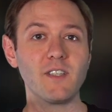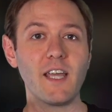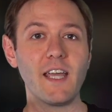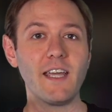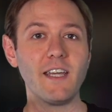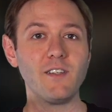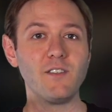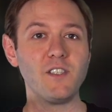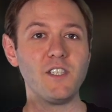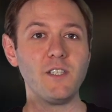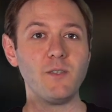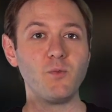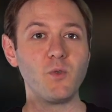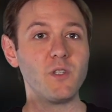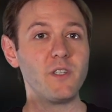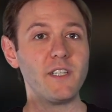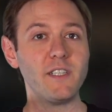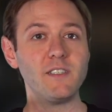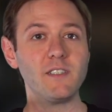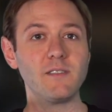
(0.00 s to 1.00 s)
and he
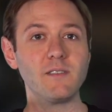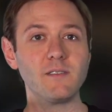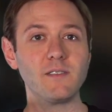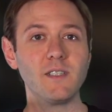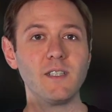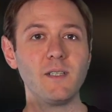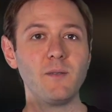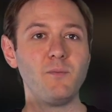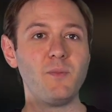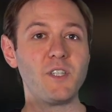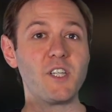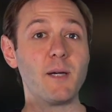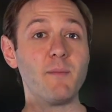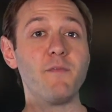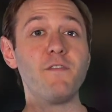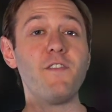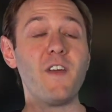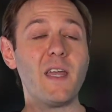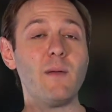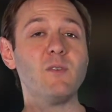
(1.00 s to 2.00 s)
really didn't become
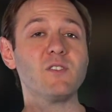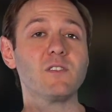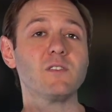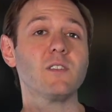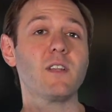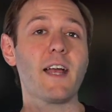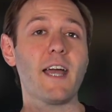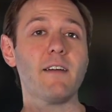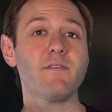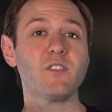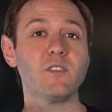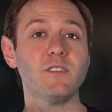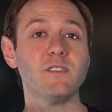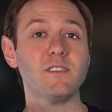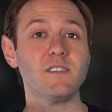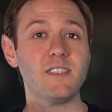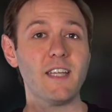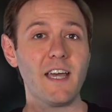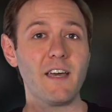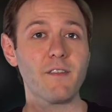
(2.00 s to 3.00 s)
famous until after
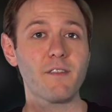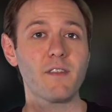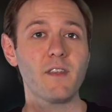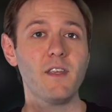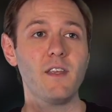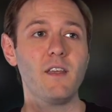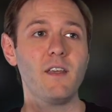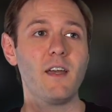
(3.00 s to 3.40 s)
his death.